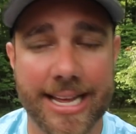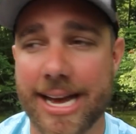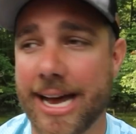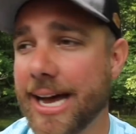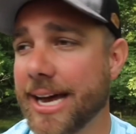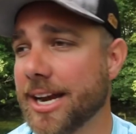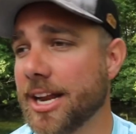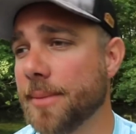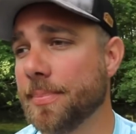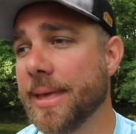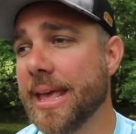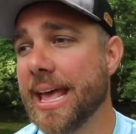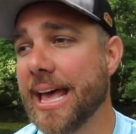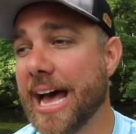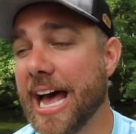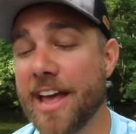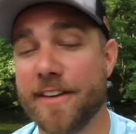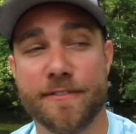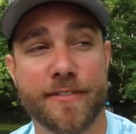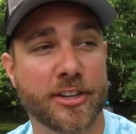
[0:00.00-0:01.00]
caught them.
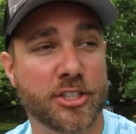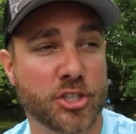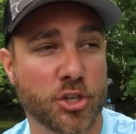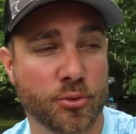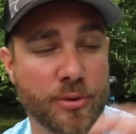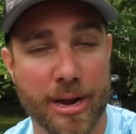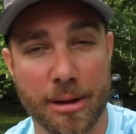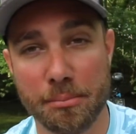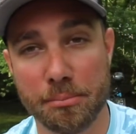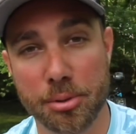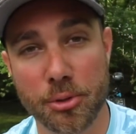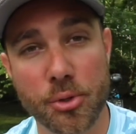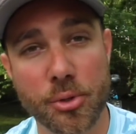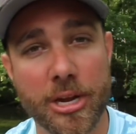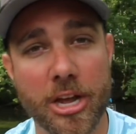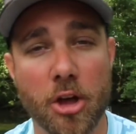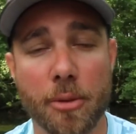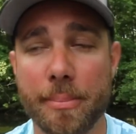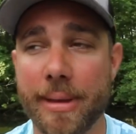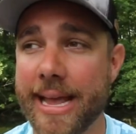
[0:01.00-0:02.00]
I fished it around
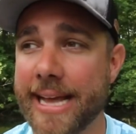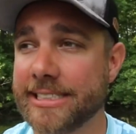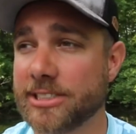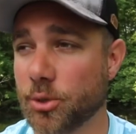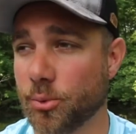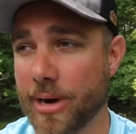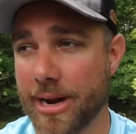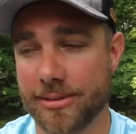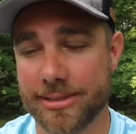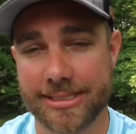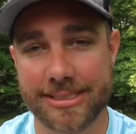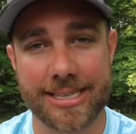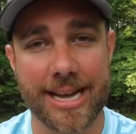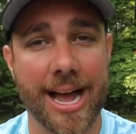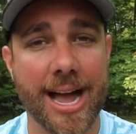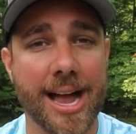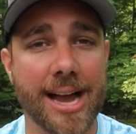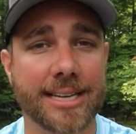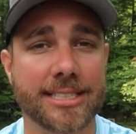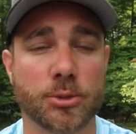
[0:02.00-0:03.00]
bluegill beds, around
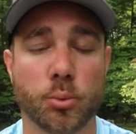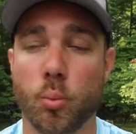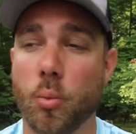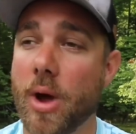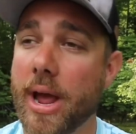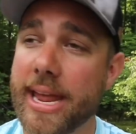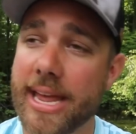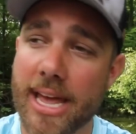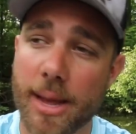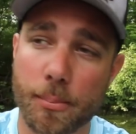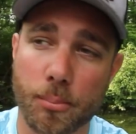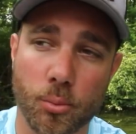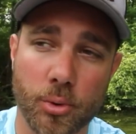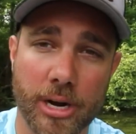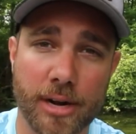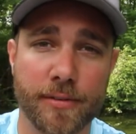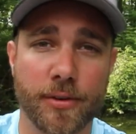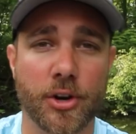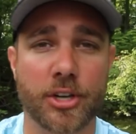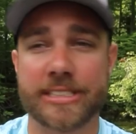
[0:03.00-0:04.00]
docks, way up
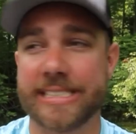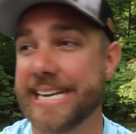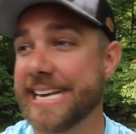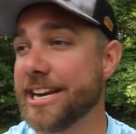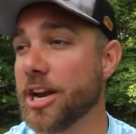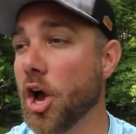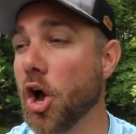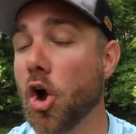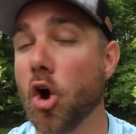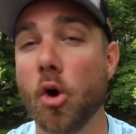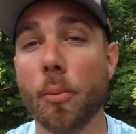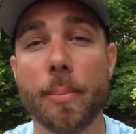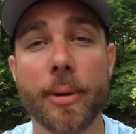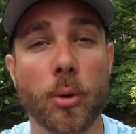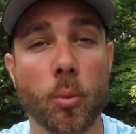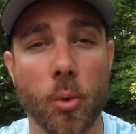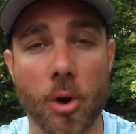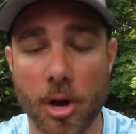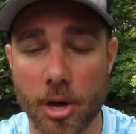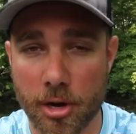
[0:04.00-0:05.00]
rivers, in
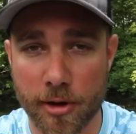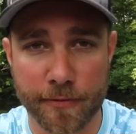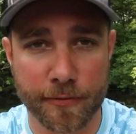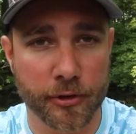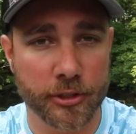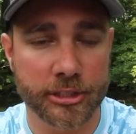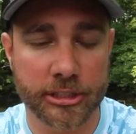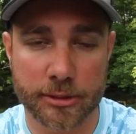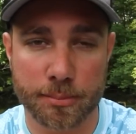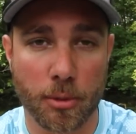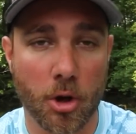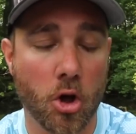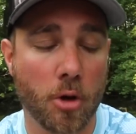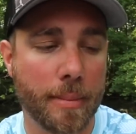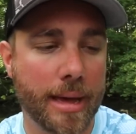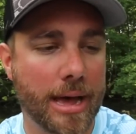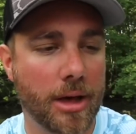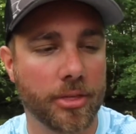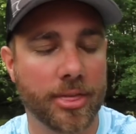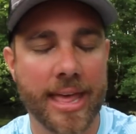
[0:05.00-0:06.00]
open water for
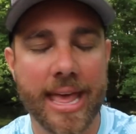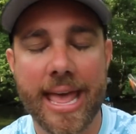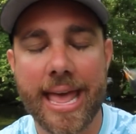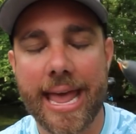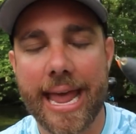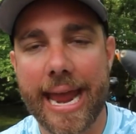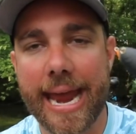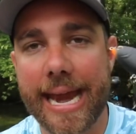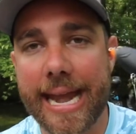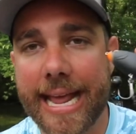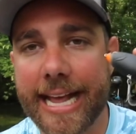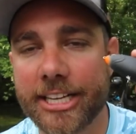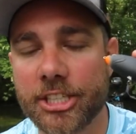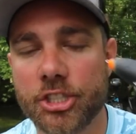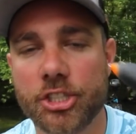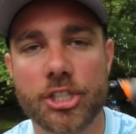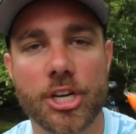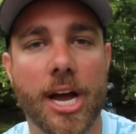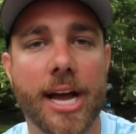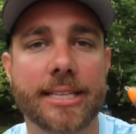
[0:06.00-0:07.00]
smallmouth, and
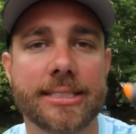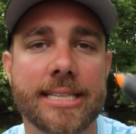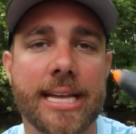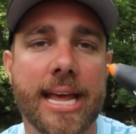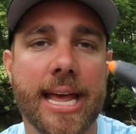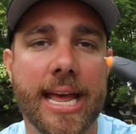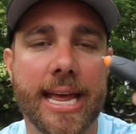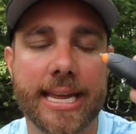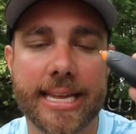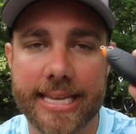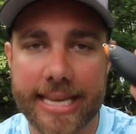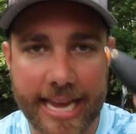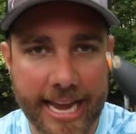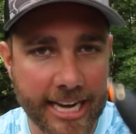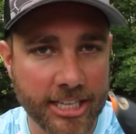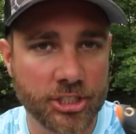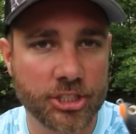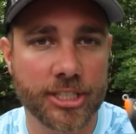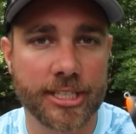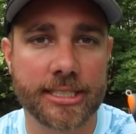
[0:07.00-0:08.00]
it just
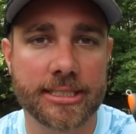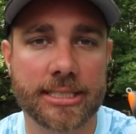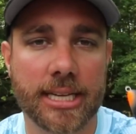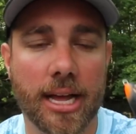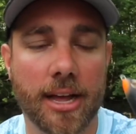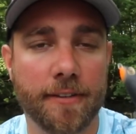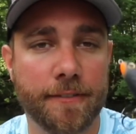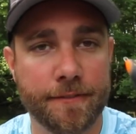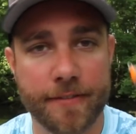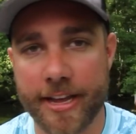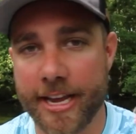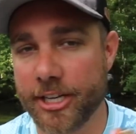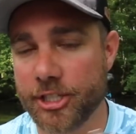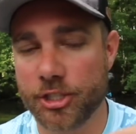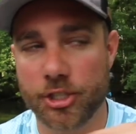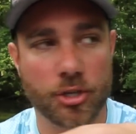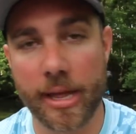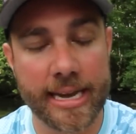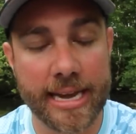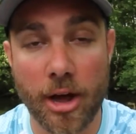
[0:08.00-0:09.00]
catches
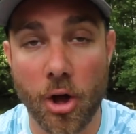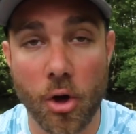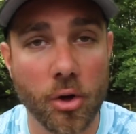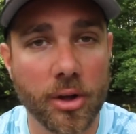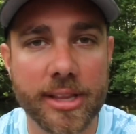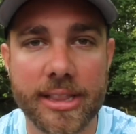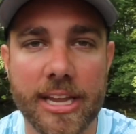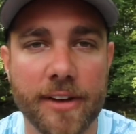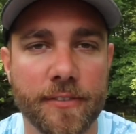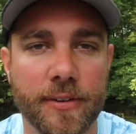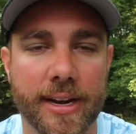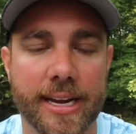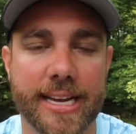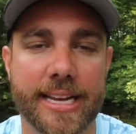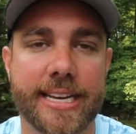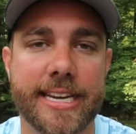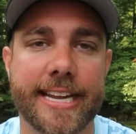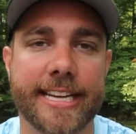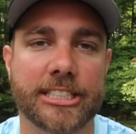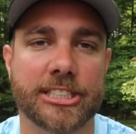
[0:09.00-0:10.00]
fish in all different
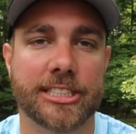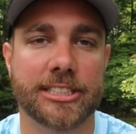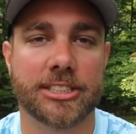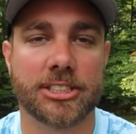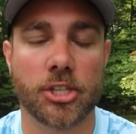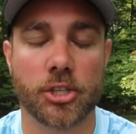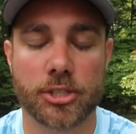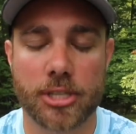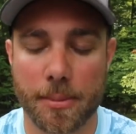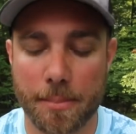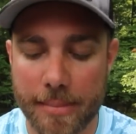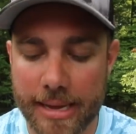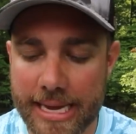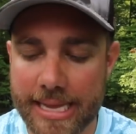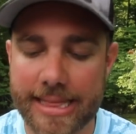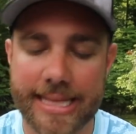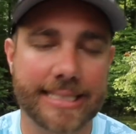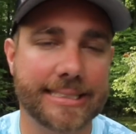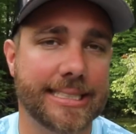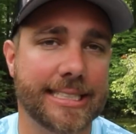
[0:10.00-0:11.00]
conditions. So to
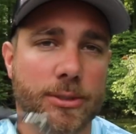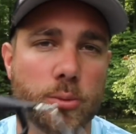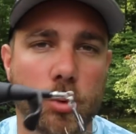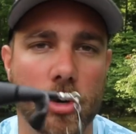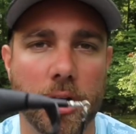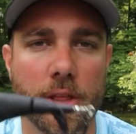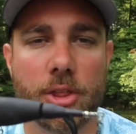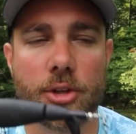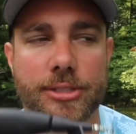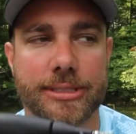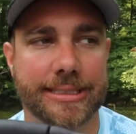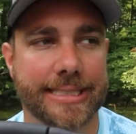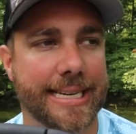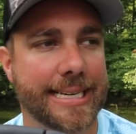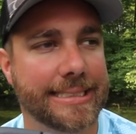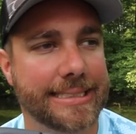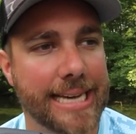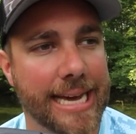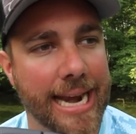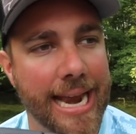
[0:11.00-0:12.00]
me, this is one of those
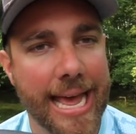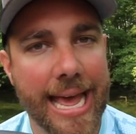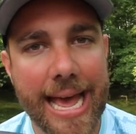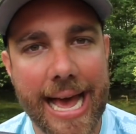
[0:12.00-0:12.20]
things that